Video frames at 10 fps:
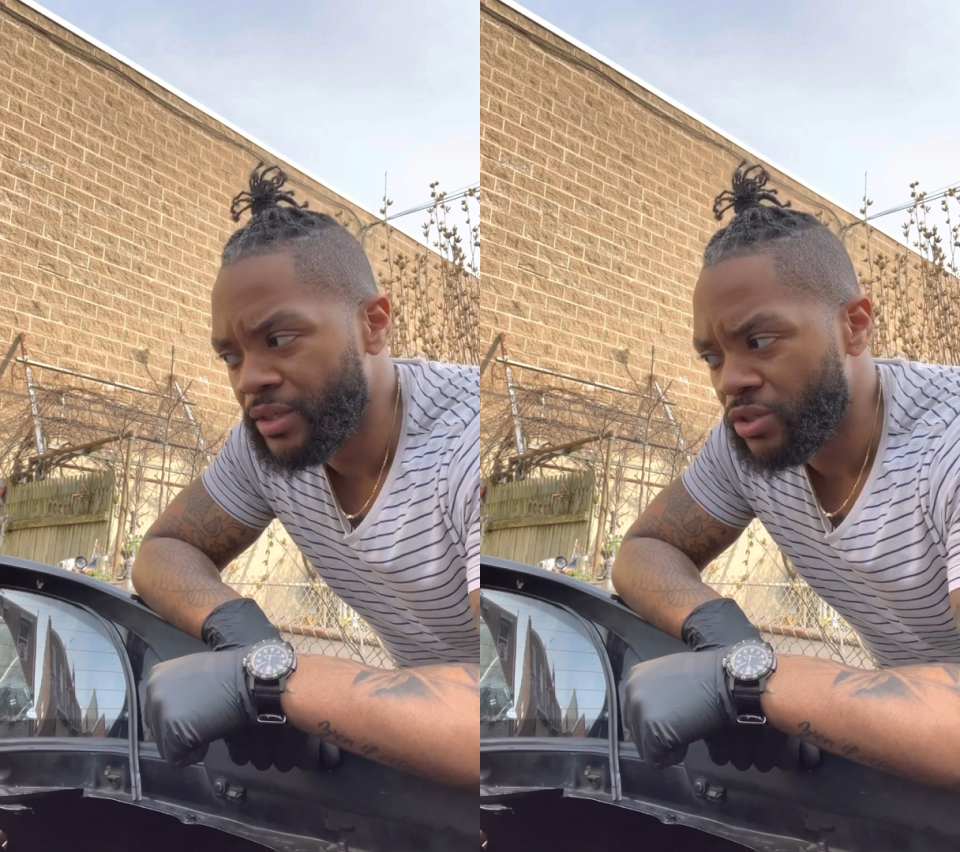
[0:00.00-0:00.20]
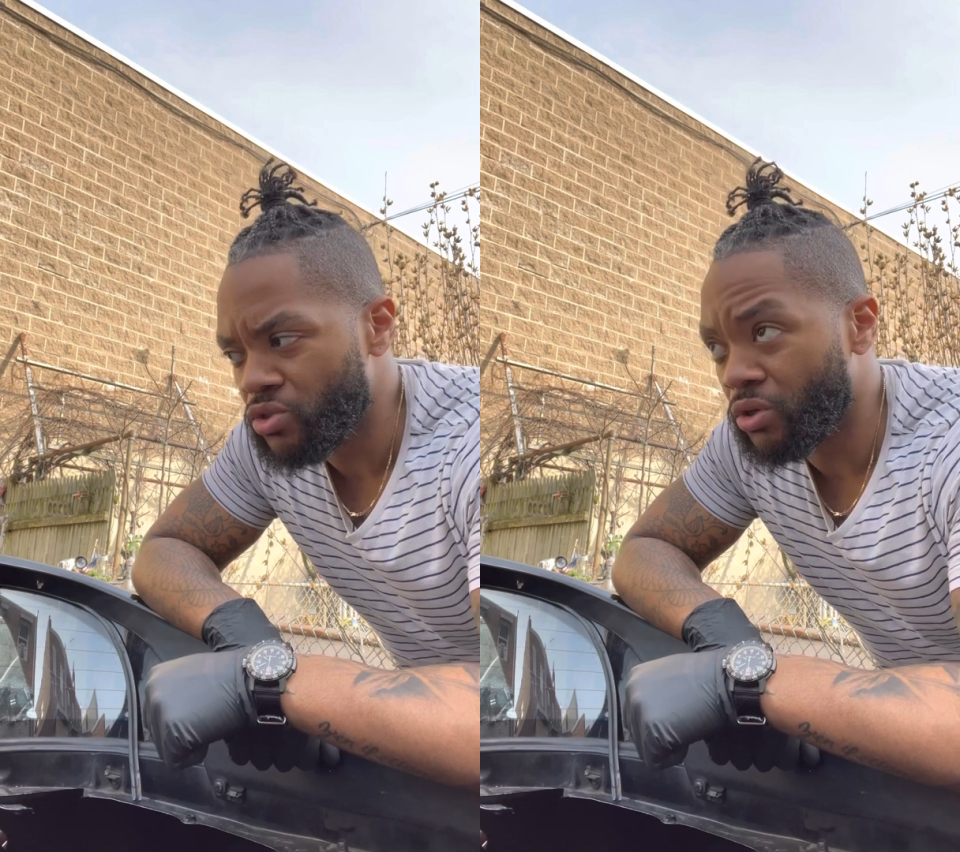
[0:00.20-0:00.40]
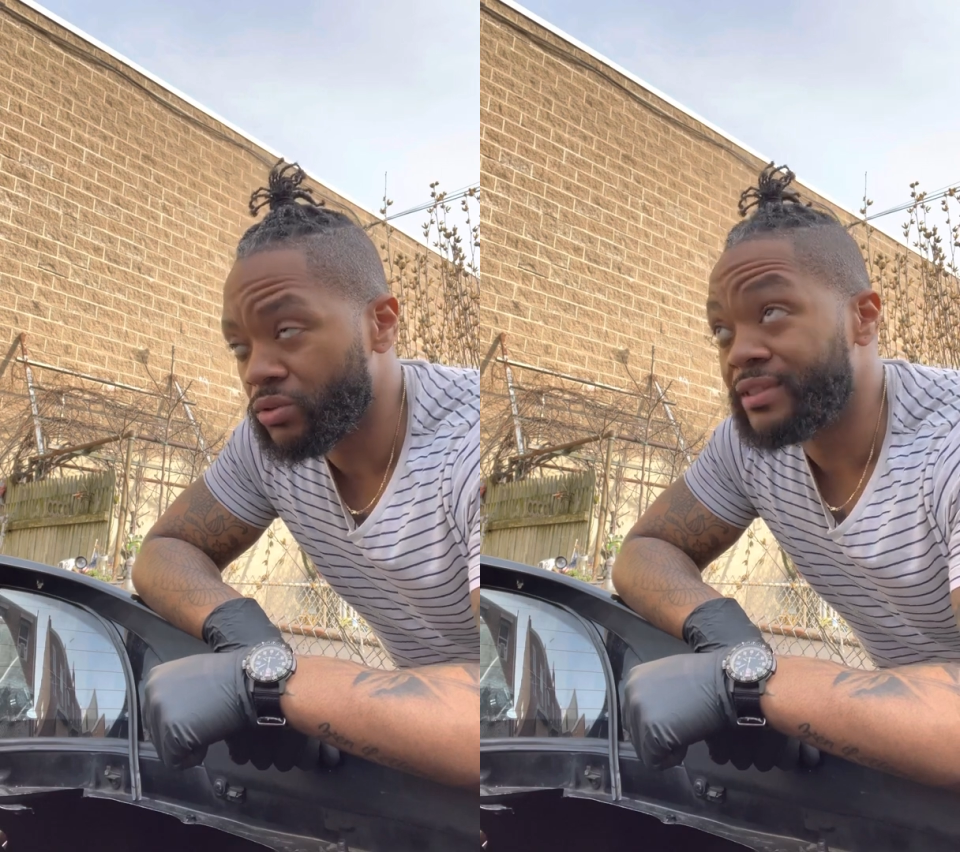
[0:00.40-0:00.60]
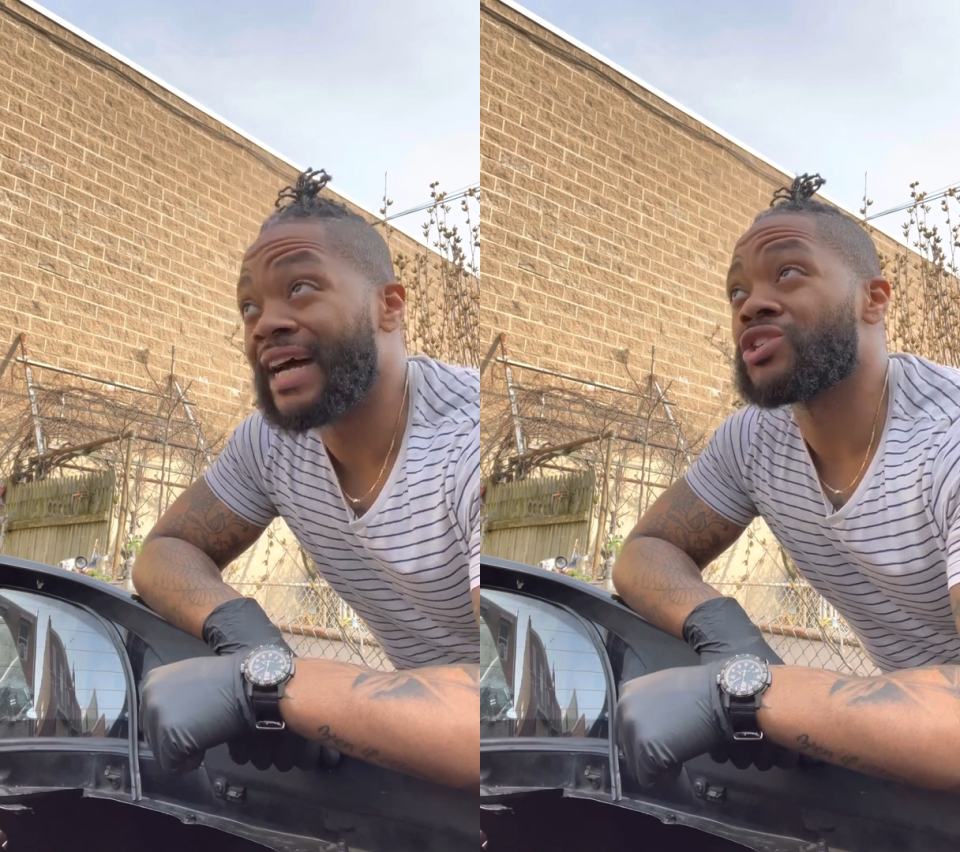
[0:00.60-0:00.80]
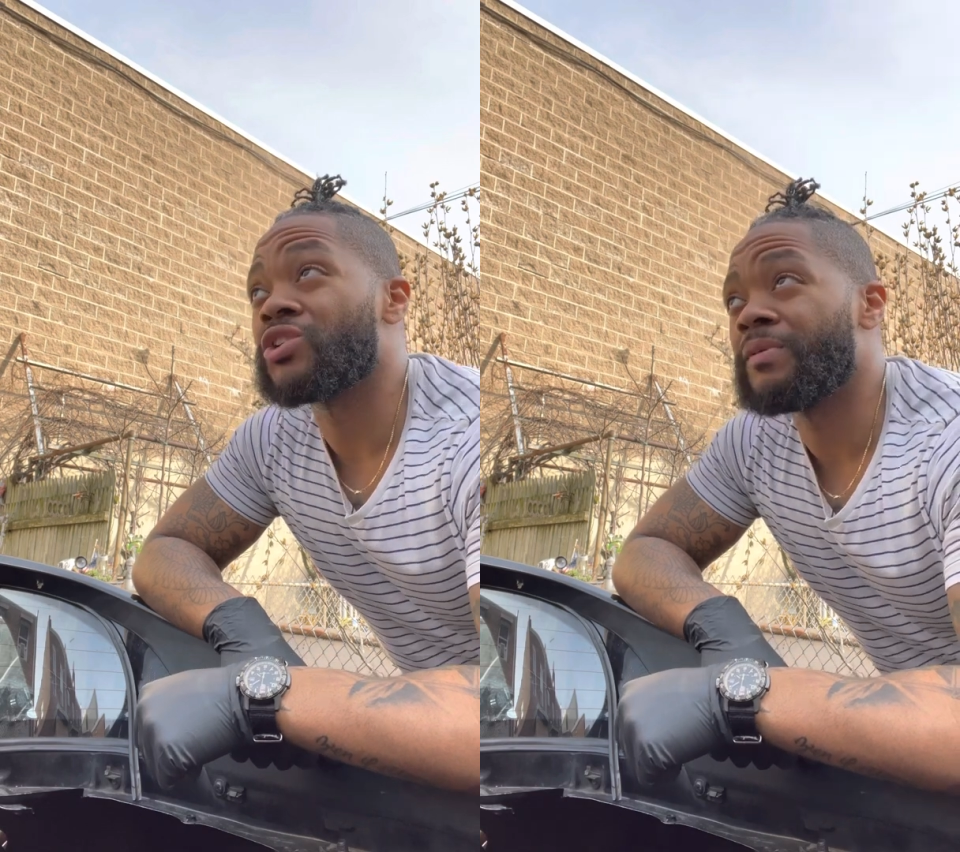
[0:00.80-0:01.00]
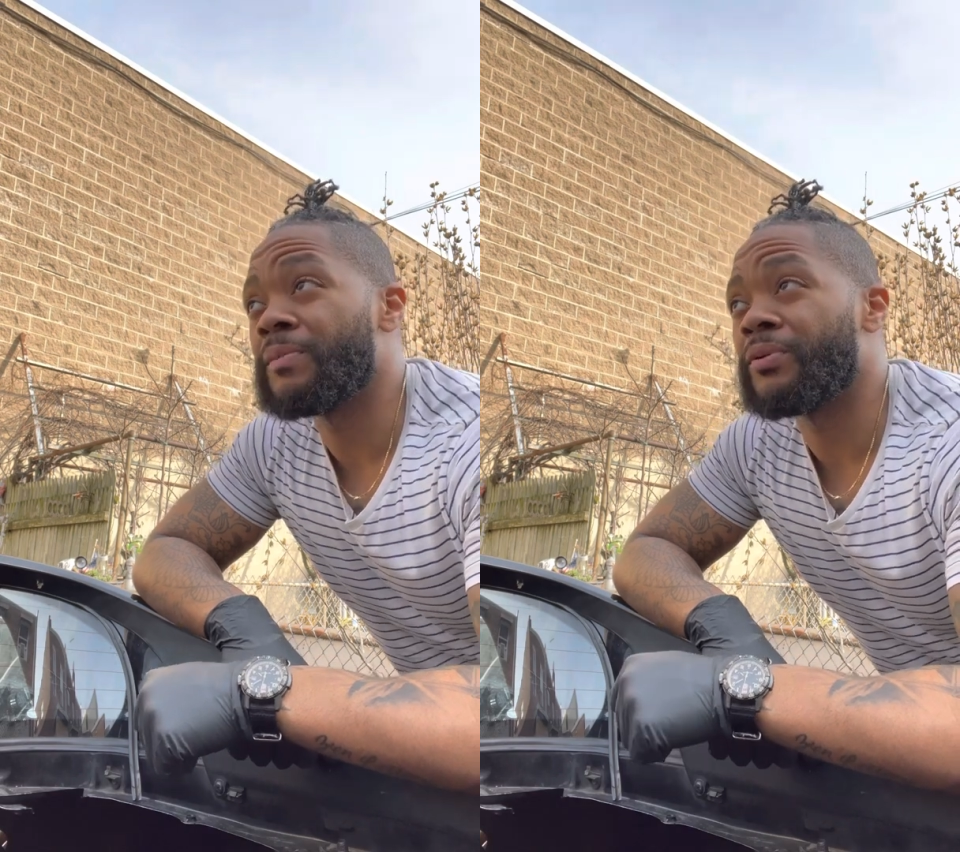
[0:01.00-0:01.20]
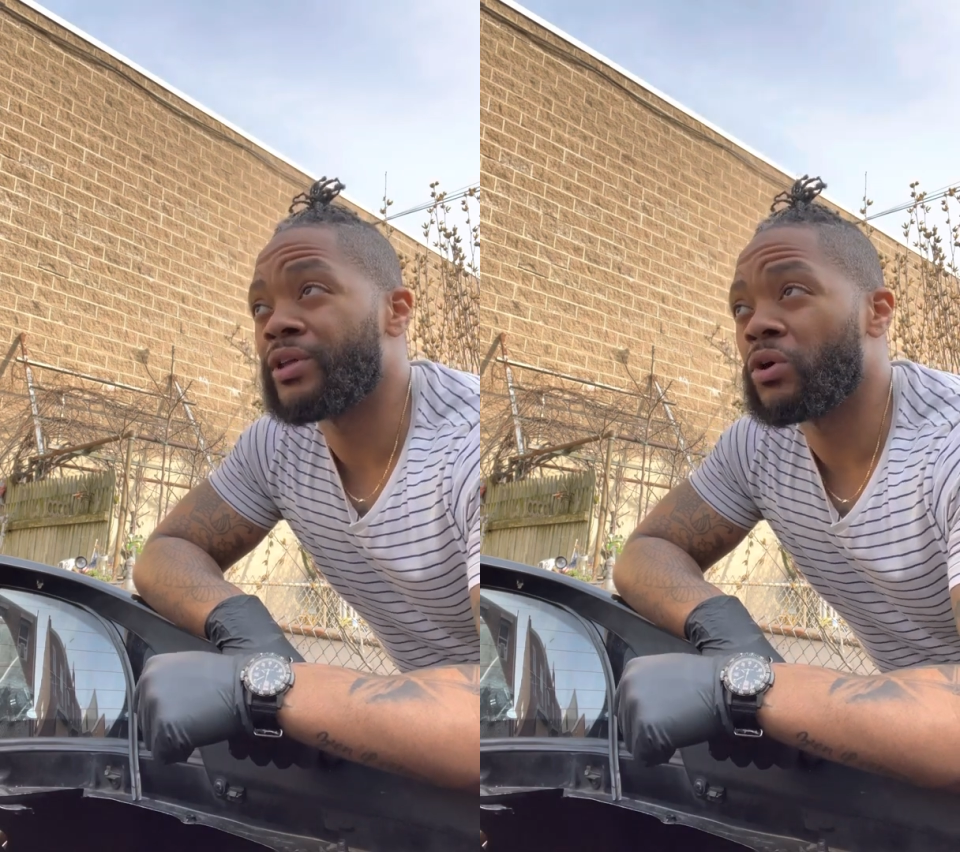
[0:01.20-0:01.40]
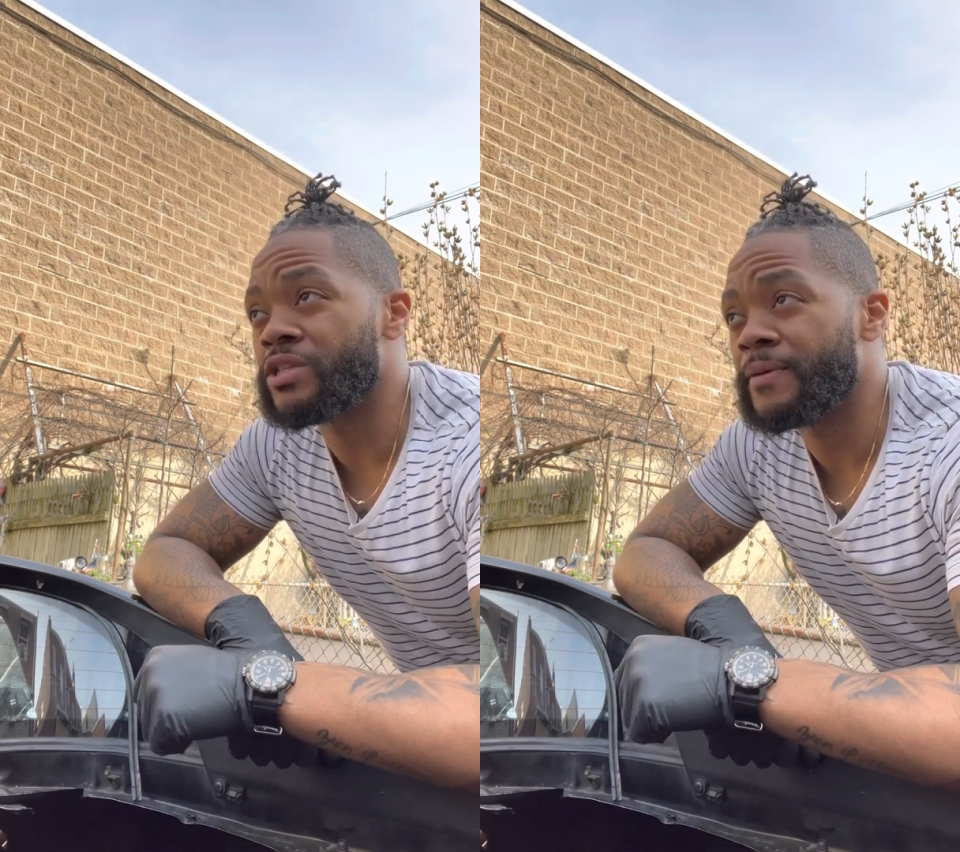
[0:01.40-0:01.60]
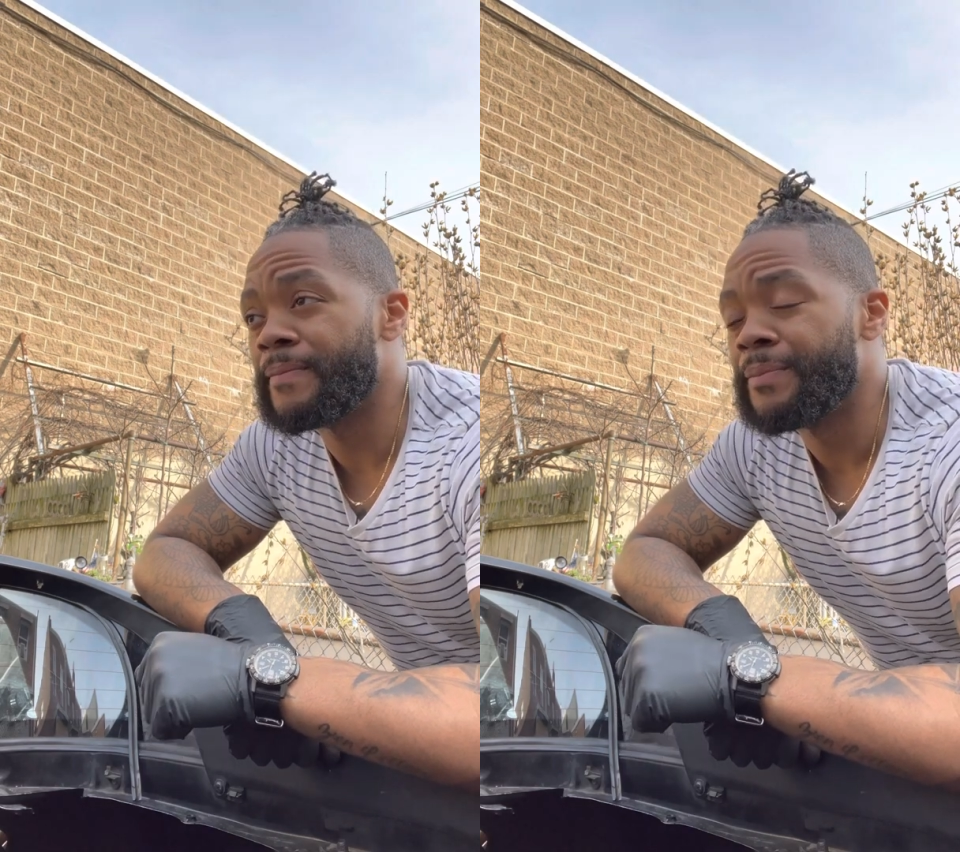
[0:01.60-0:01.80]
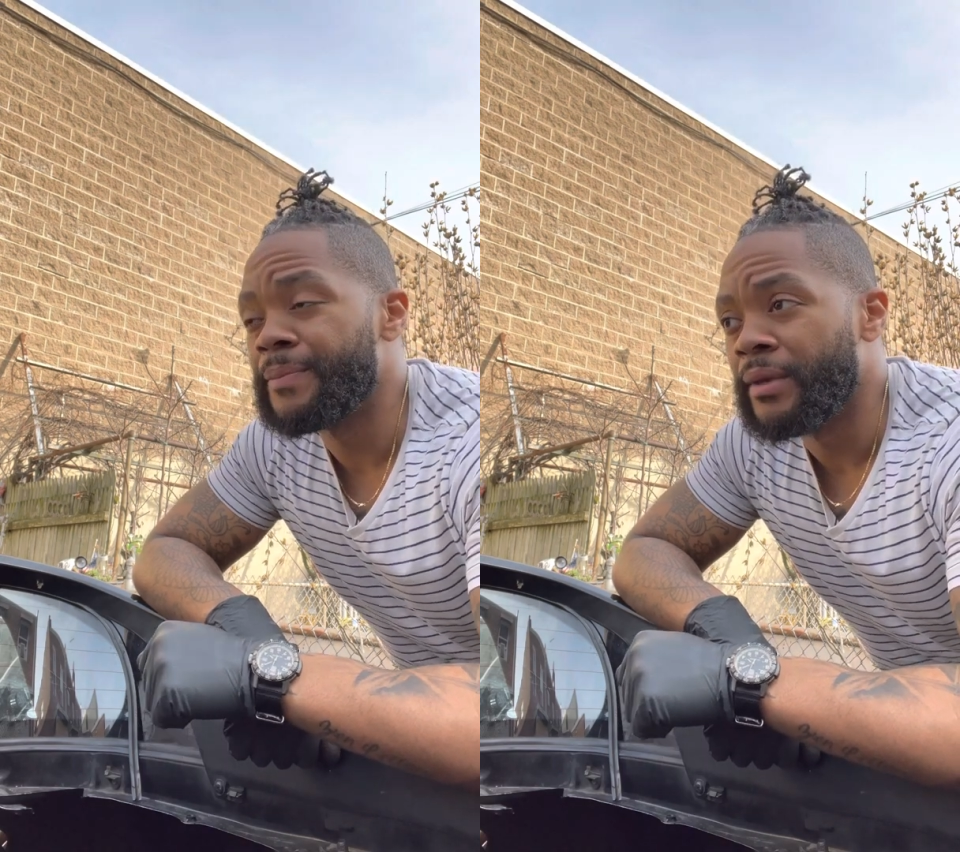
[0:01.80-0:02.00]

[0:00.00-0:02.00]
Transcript: So that should be pretty awesome.